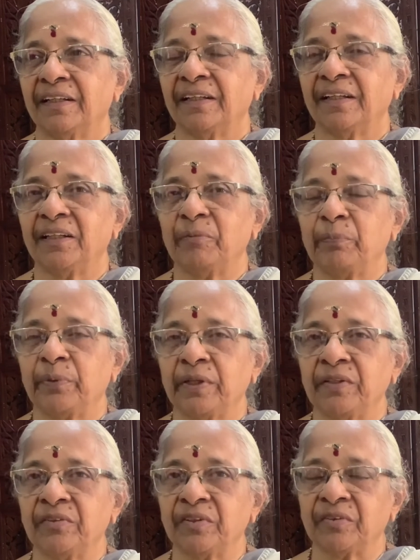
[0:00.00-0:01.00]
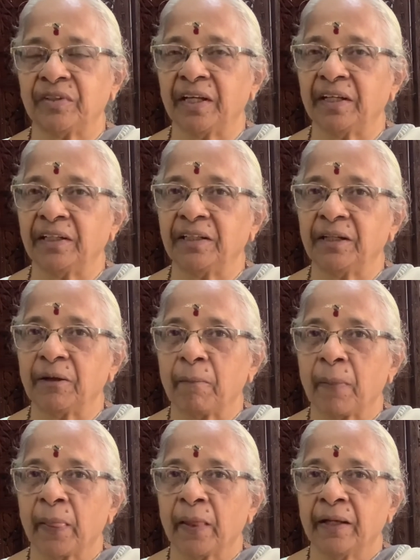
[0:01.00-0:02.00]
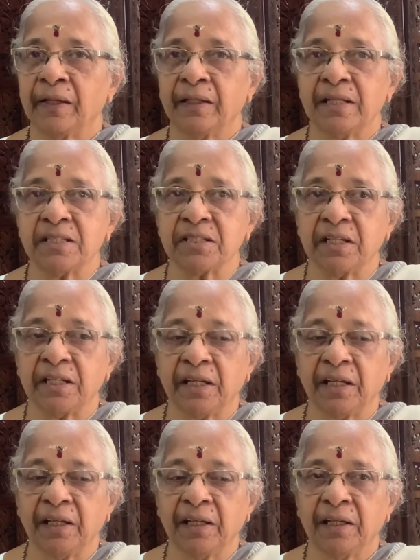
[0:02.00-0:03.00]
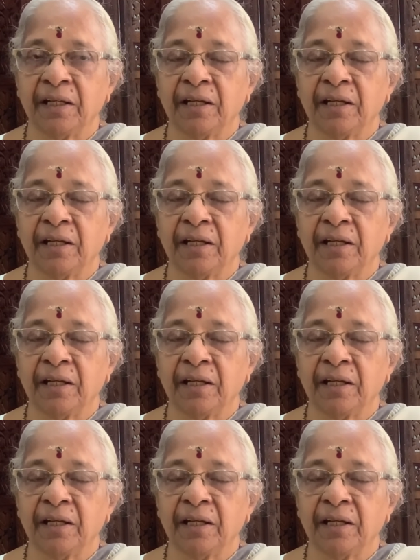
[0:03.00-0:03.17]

Then the priest said, yesterday